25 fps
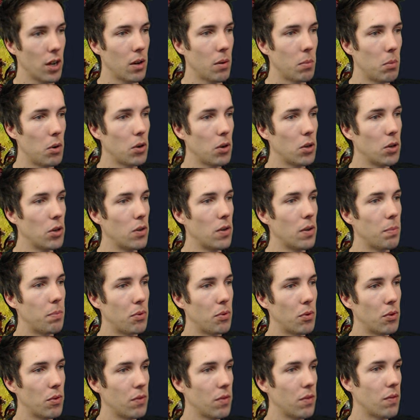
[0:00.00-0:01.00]
Mongol
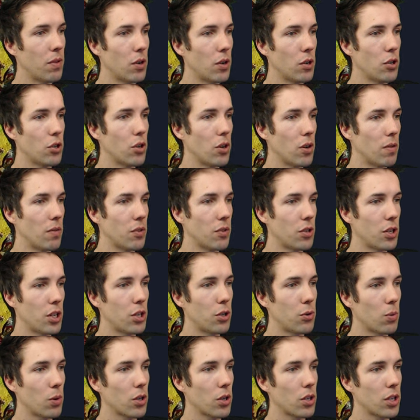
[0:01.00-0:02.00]
improved version of
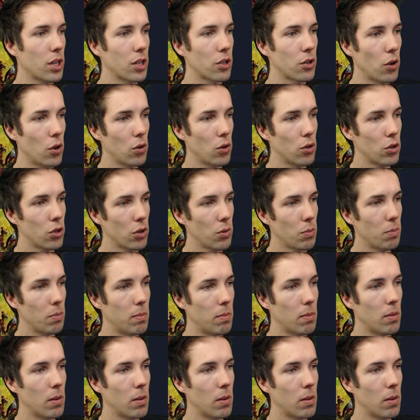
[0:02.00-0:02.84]
siege works has also